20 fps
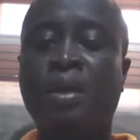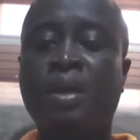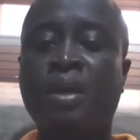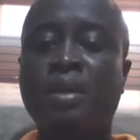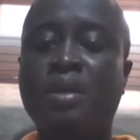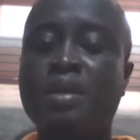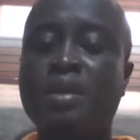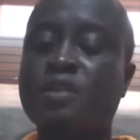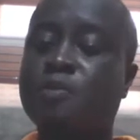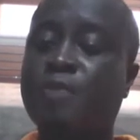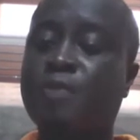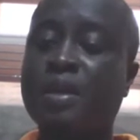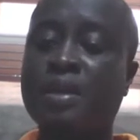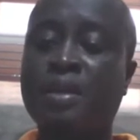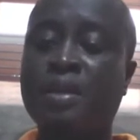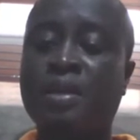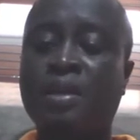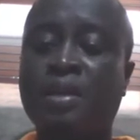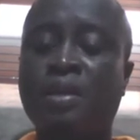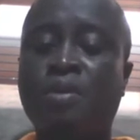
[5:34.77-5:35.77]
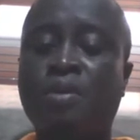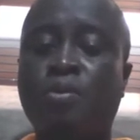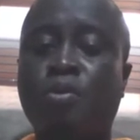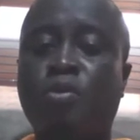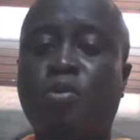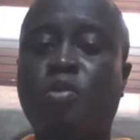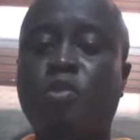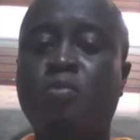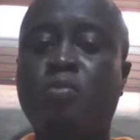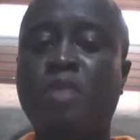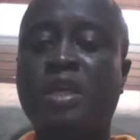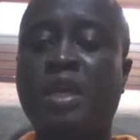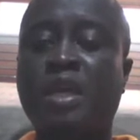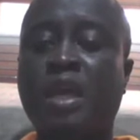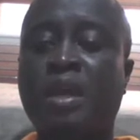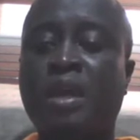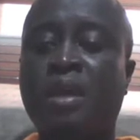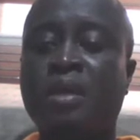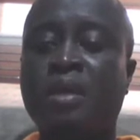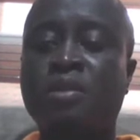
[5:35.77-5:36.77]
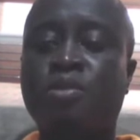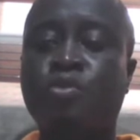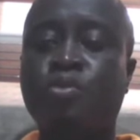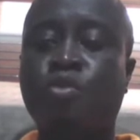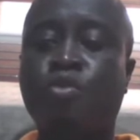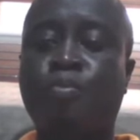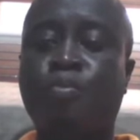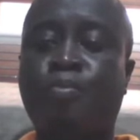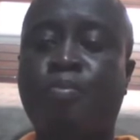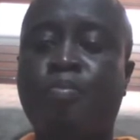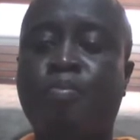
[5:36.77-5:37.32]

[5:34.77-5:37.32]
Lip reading: the display will not be so